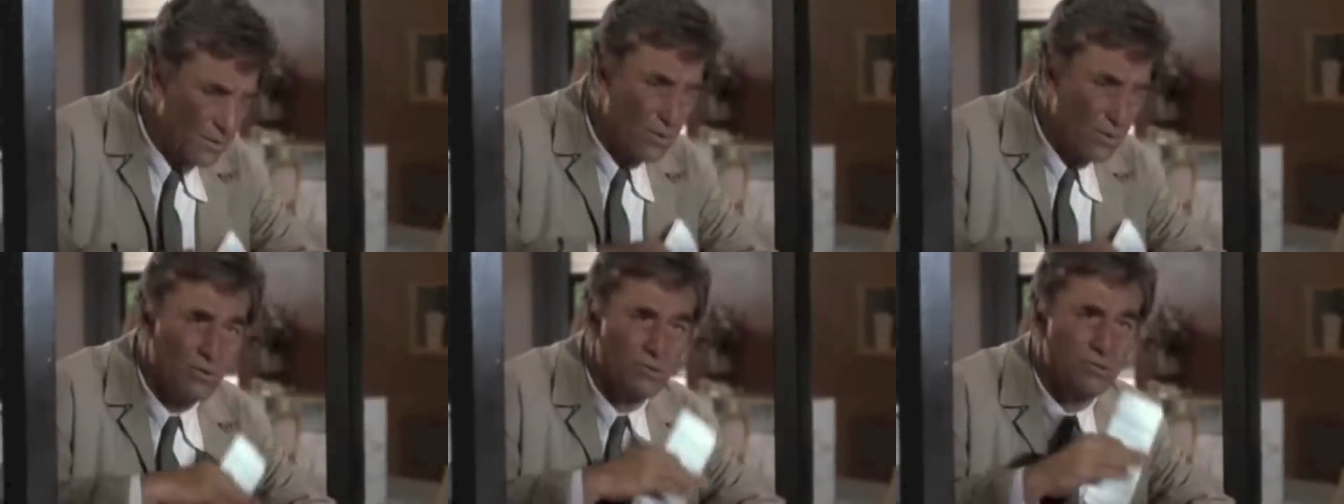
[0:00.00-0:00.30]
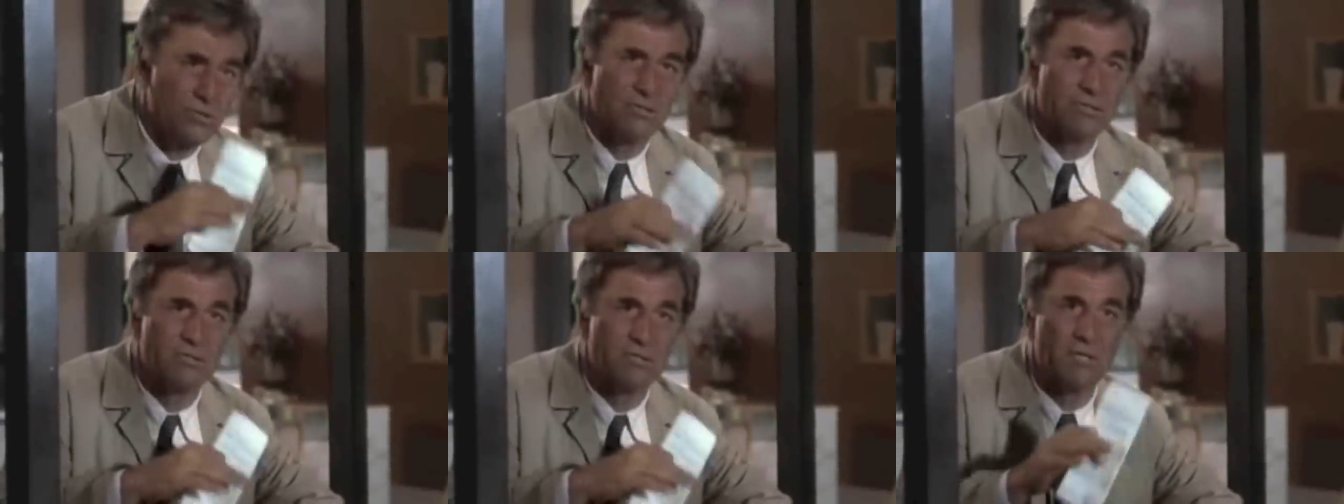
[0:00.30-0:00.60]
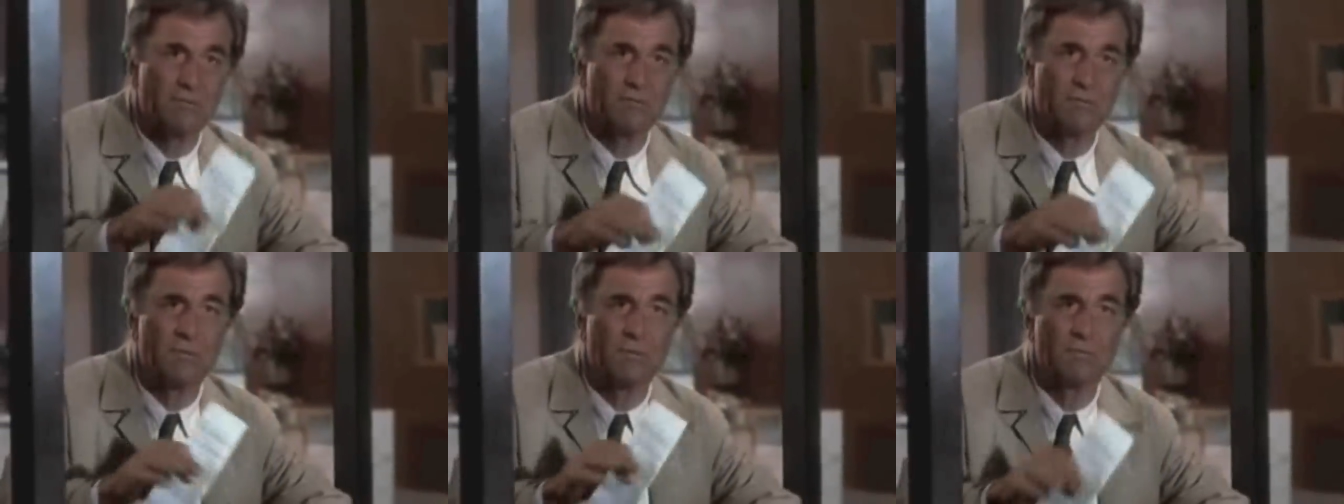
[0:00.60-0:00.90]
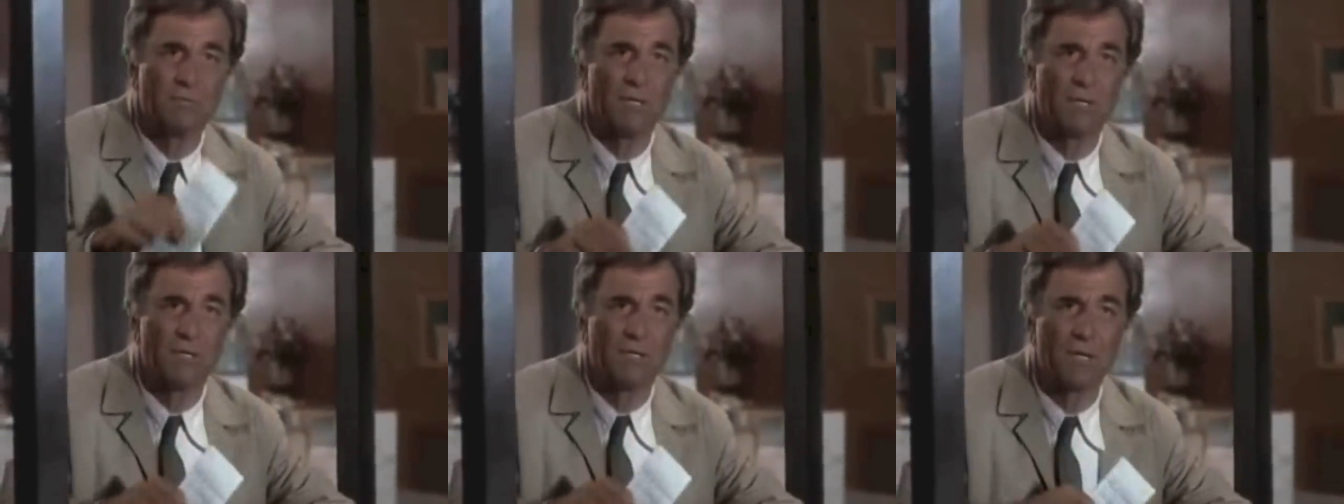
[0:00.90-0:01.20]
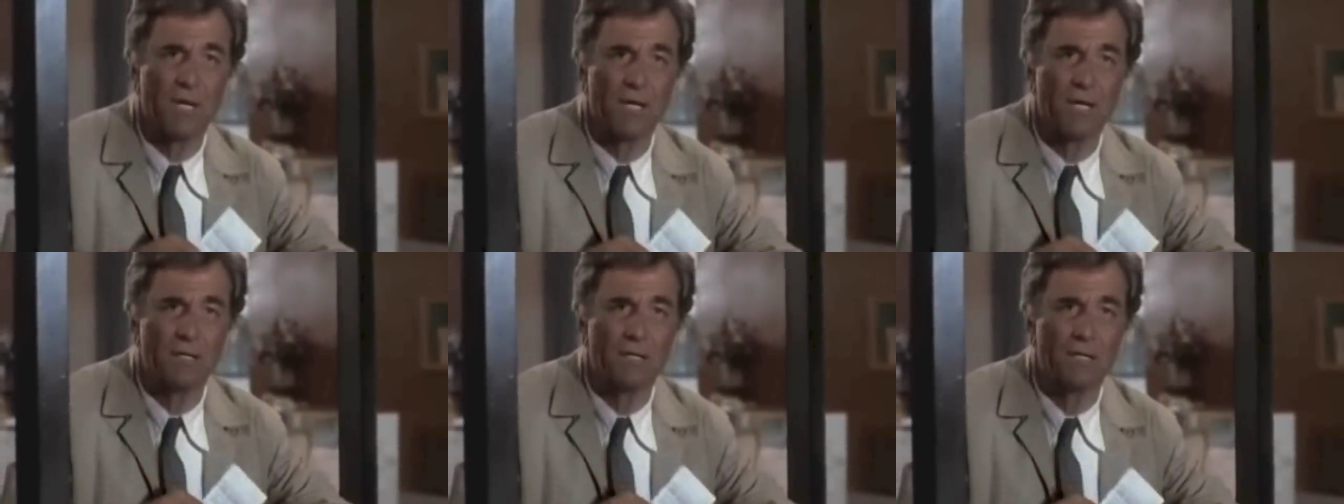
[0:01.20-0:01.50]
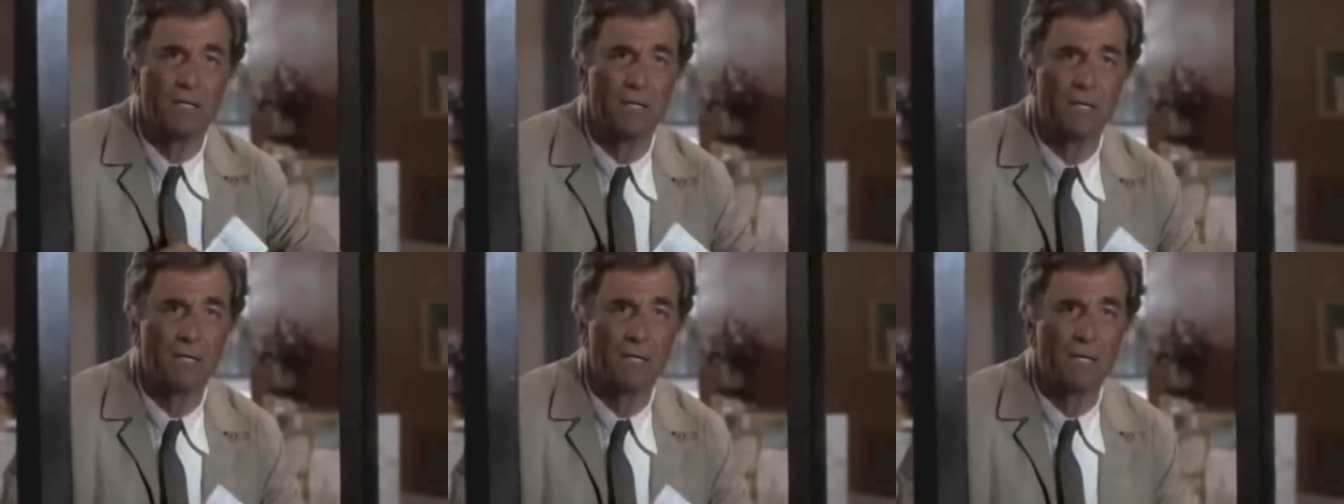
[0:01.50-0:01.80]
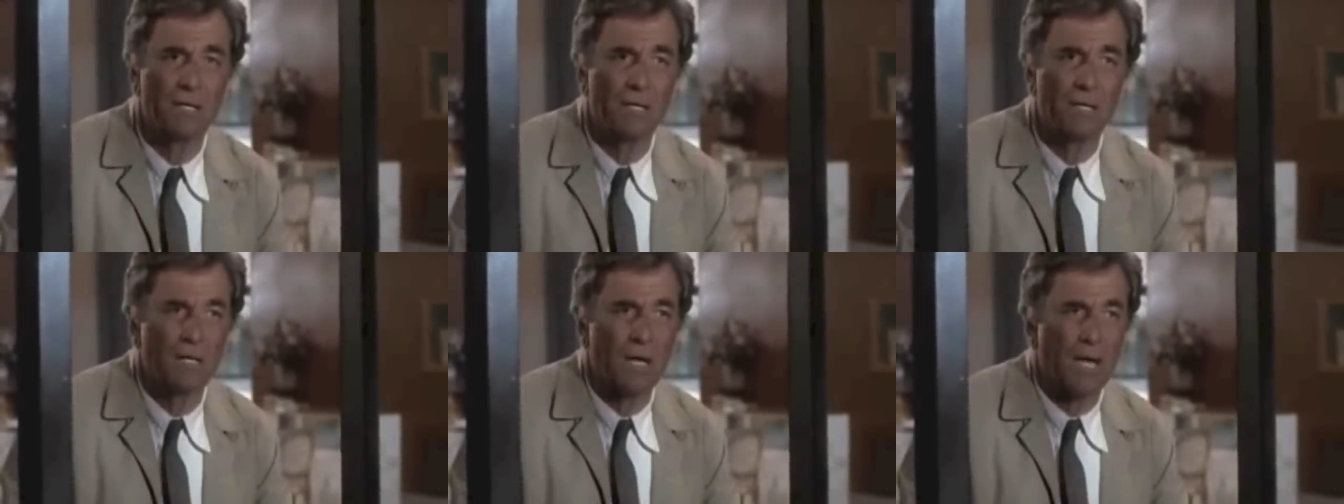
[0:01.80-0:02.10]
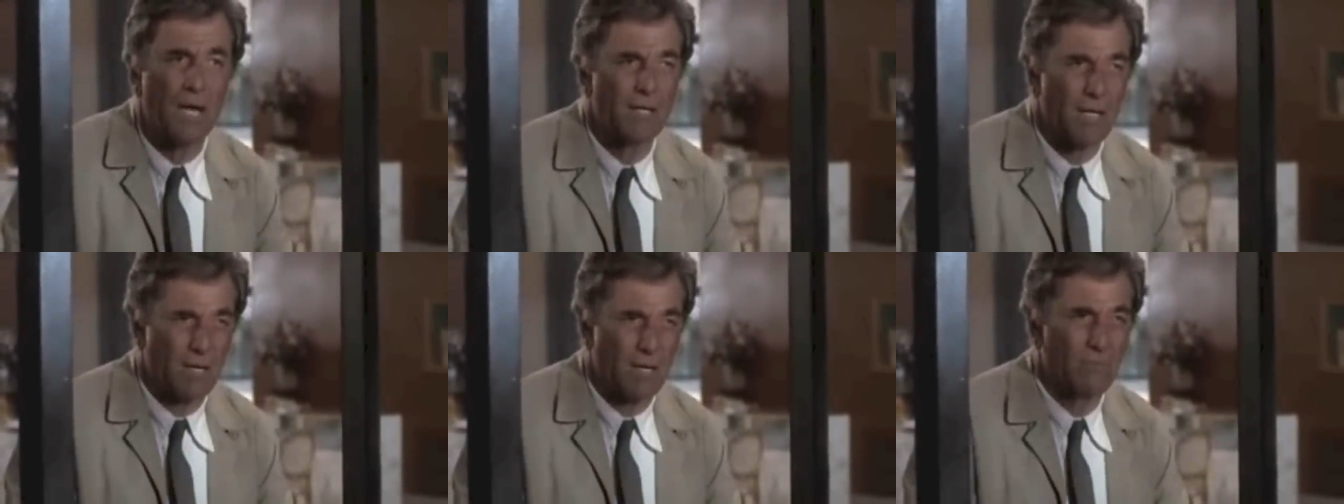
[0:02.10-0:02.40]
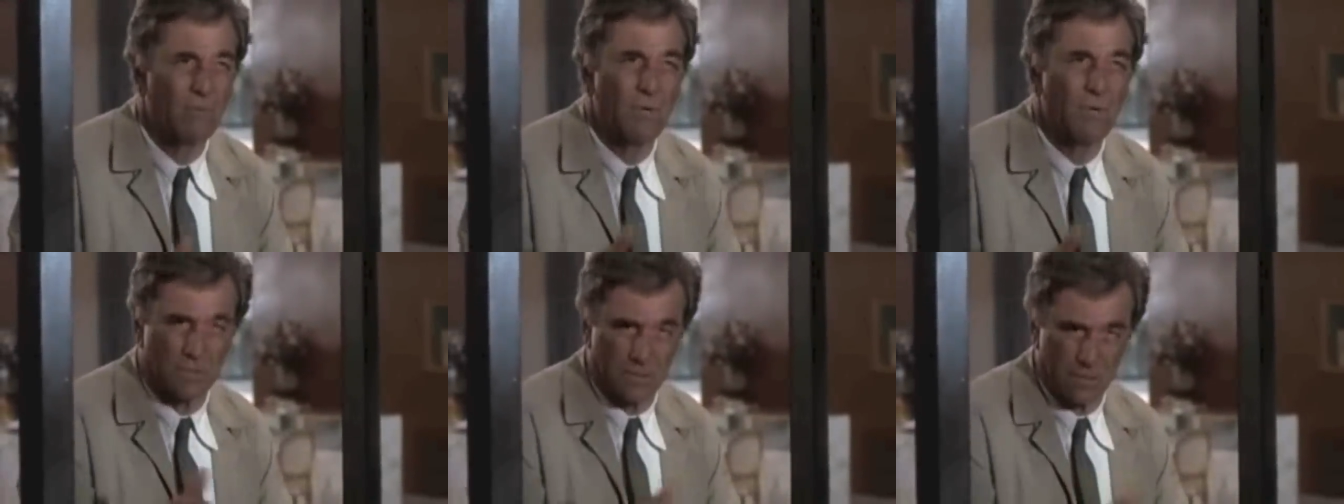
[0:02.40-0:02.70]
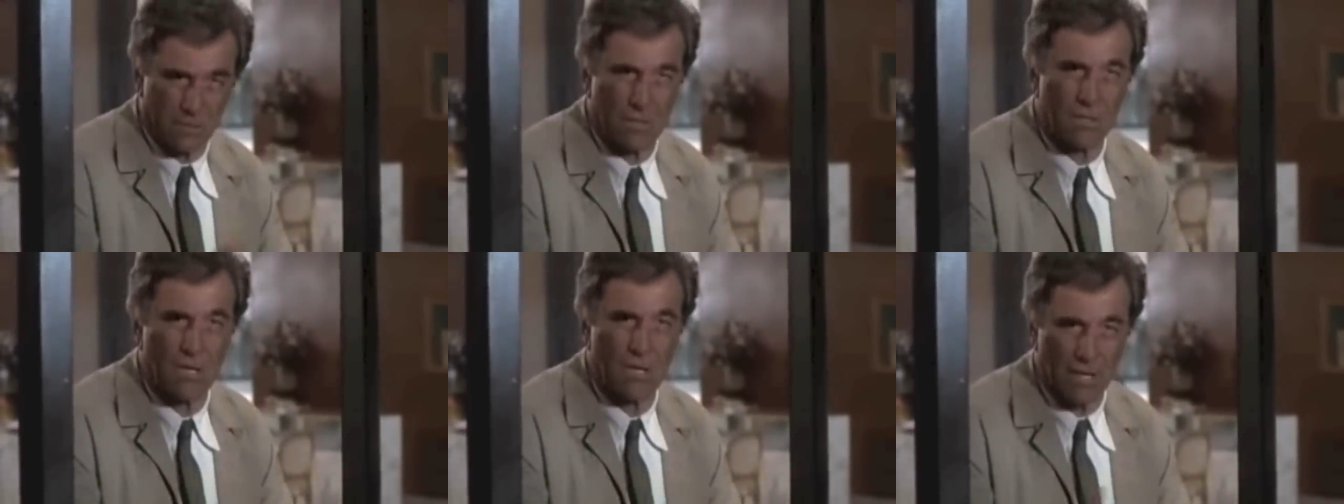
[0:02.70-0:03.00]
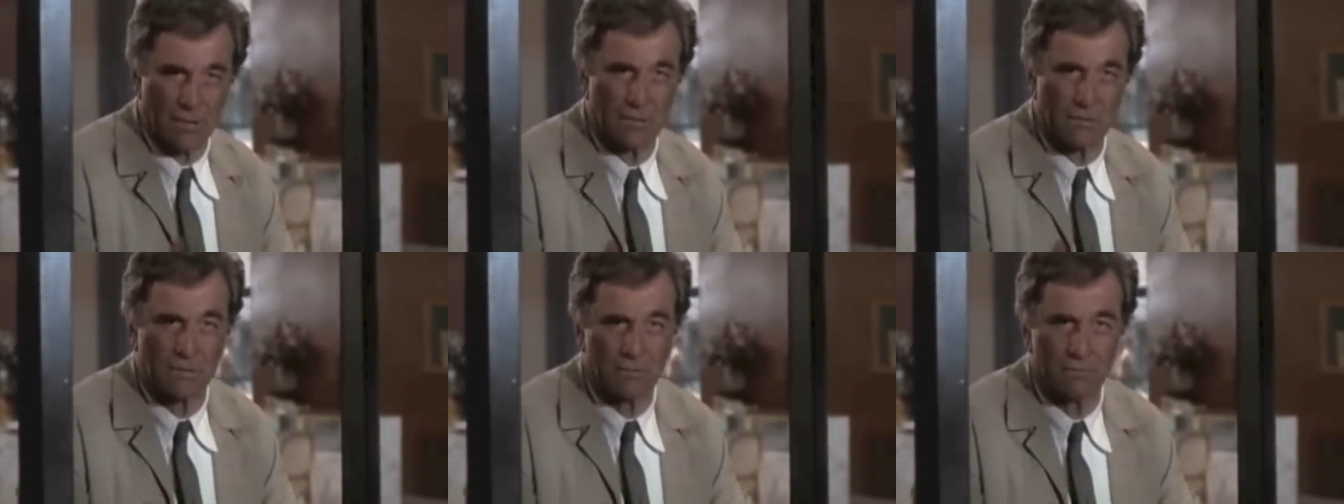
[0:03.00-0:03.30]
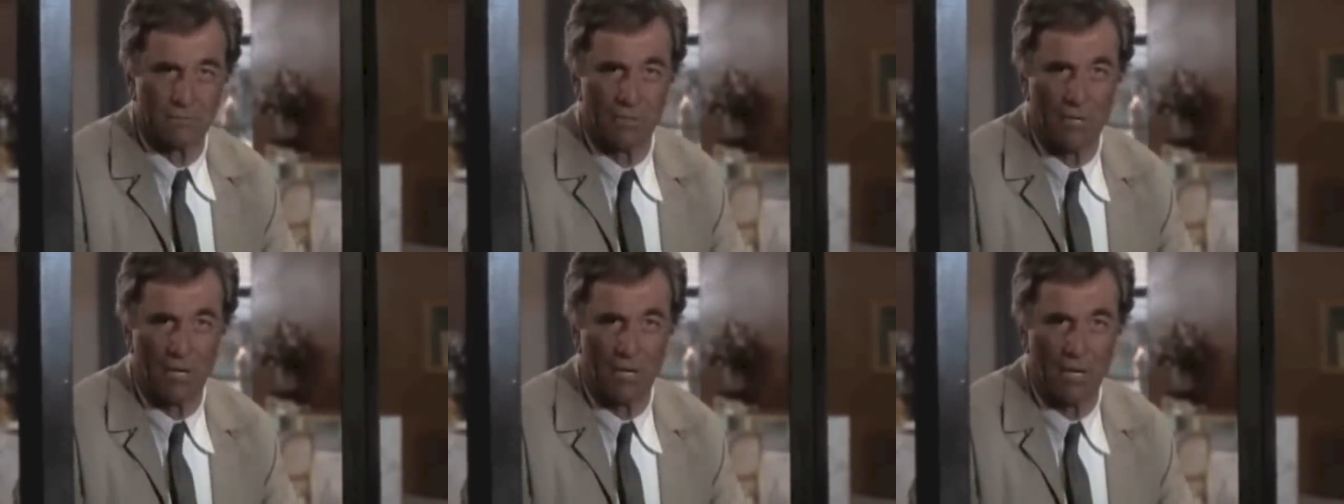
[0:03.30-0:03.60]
he called you to say he was going to be a little late. That's right. And that was a costume